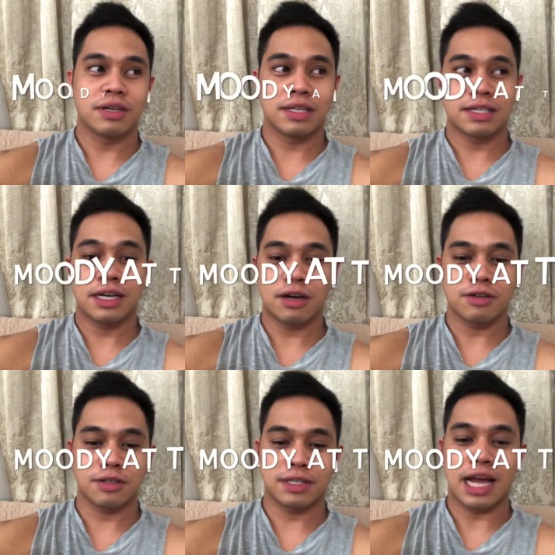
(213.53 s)
There are
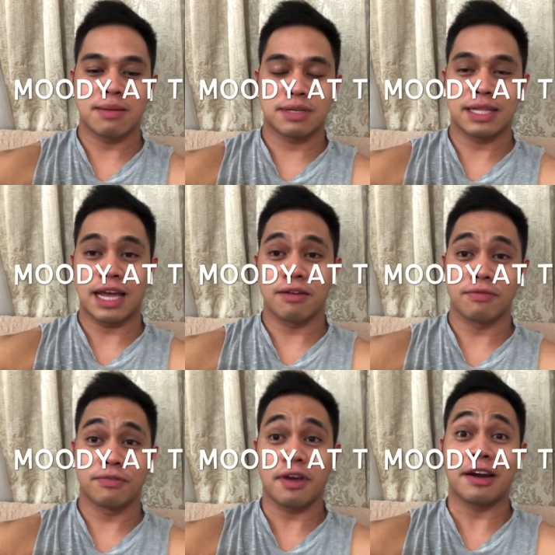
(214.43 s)
also times that I
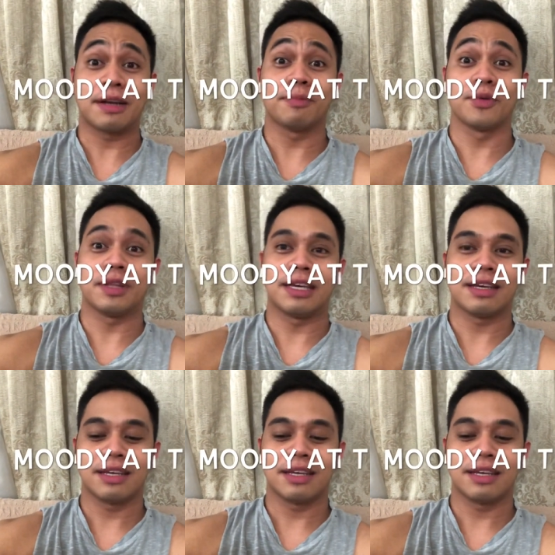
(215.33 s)
am very moody.